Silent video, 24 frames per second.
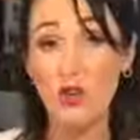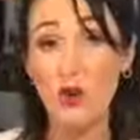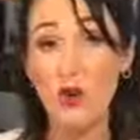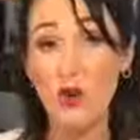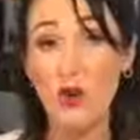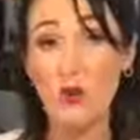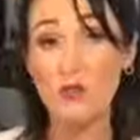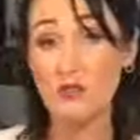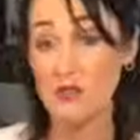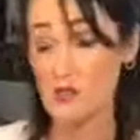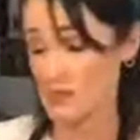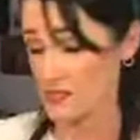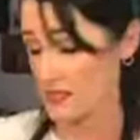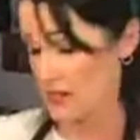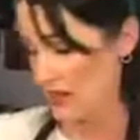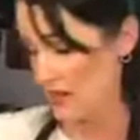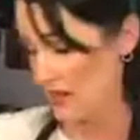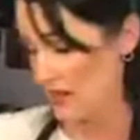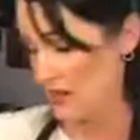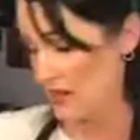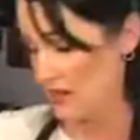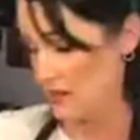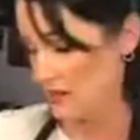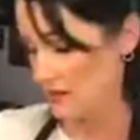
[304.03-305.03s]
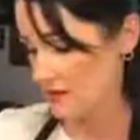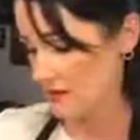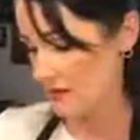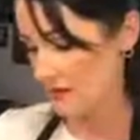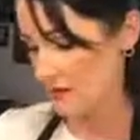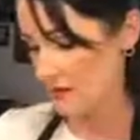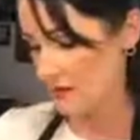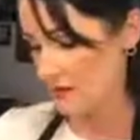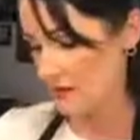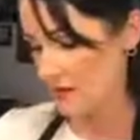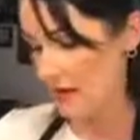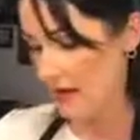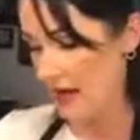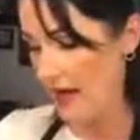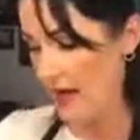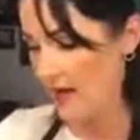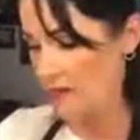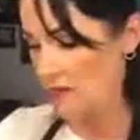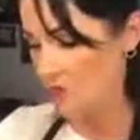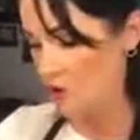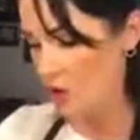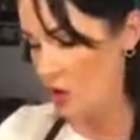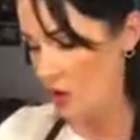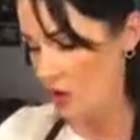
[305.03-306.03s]
all staying at
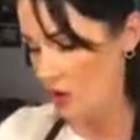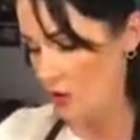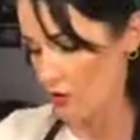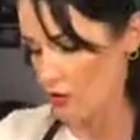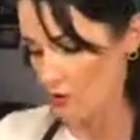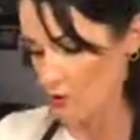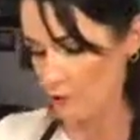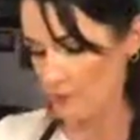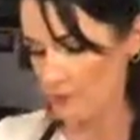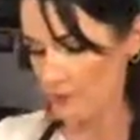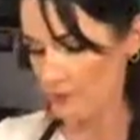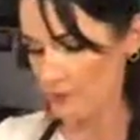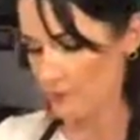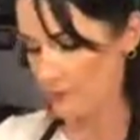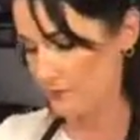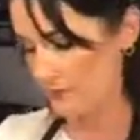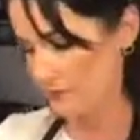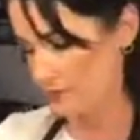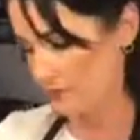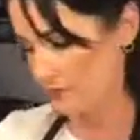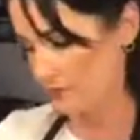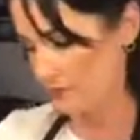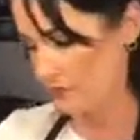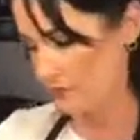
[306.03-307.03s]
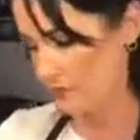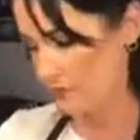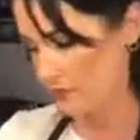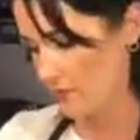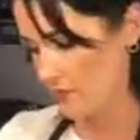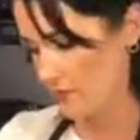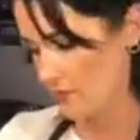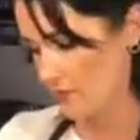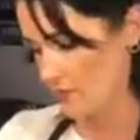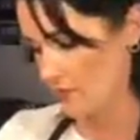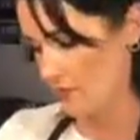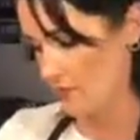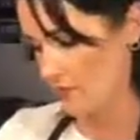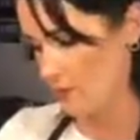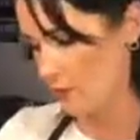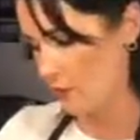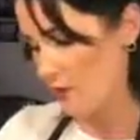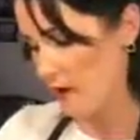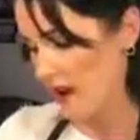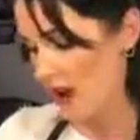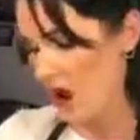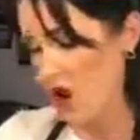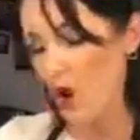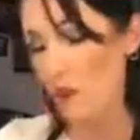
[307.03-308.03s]
home?
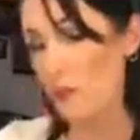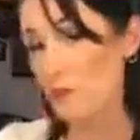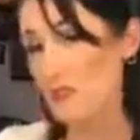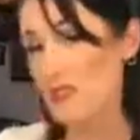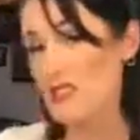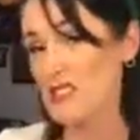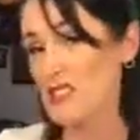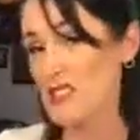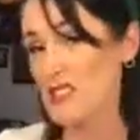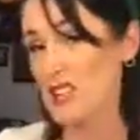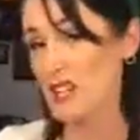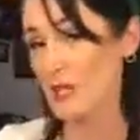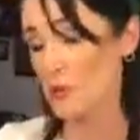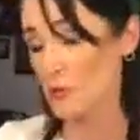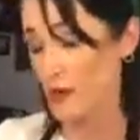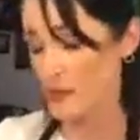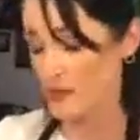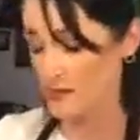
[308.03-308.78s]
We're hoping to get away